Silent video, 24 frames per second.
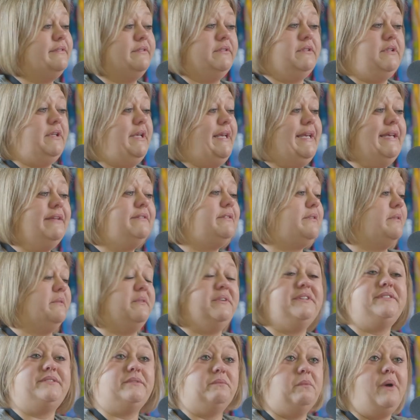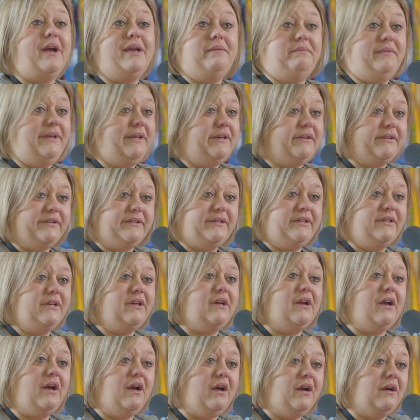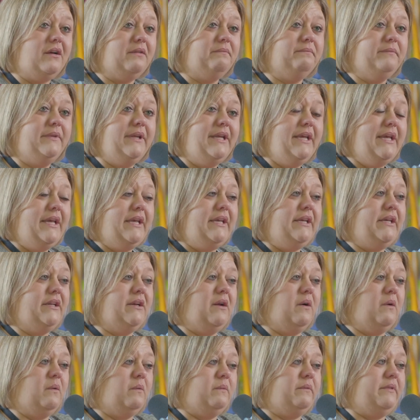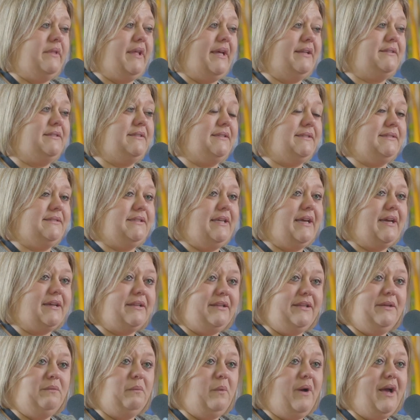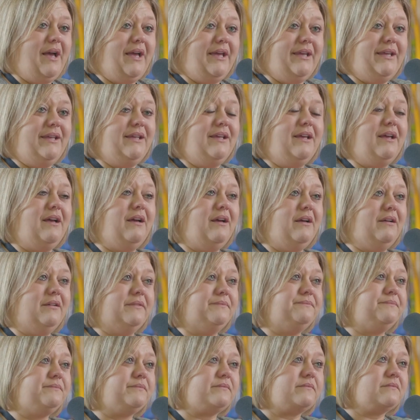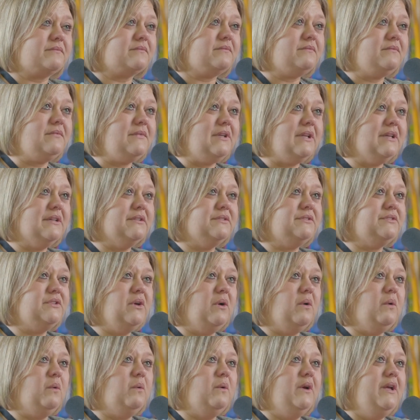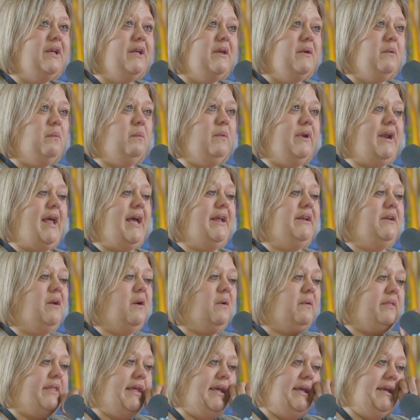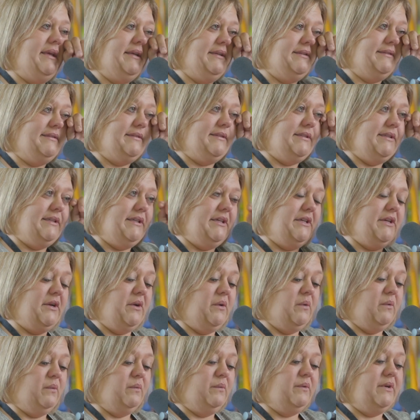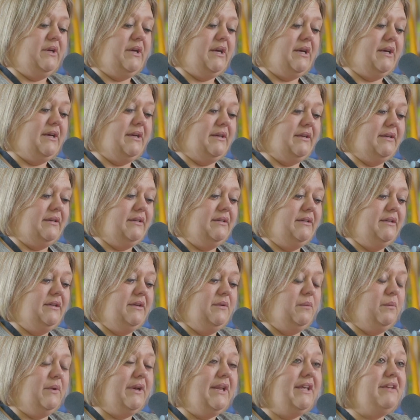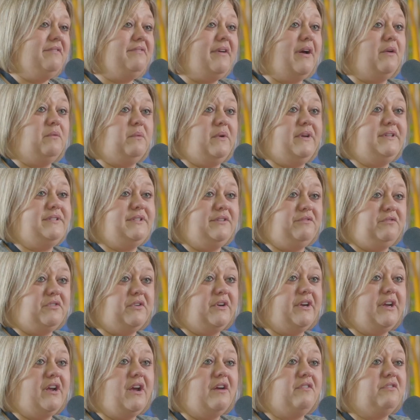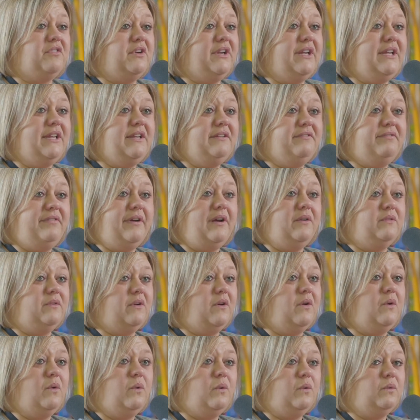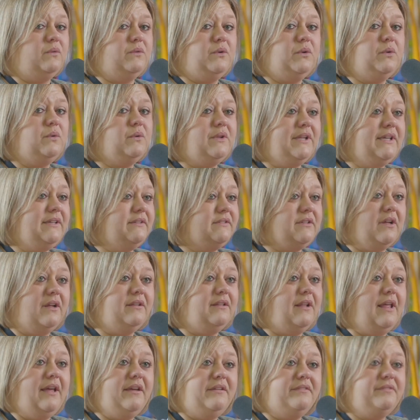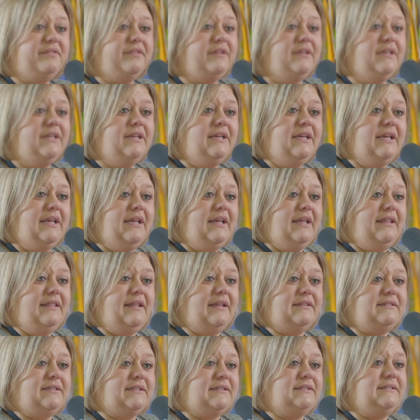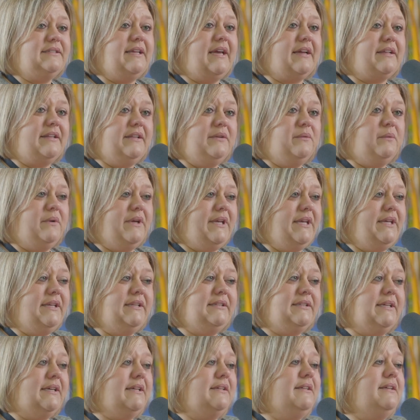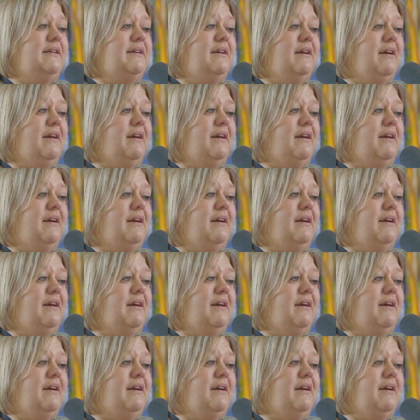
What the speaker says: He's the reason why I'm here. That's exactly why. So when I know that he's, when he found Racing for Recovery, he found a whole new lease on life. That's exactly what he did.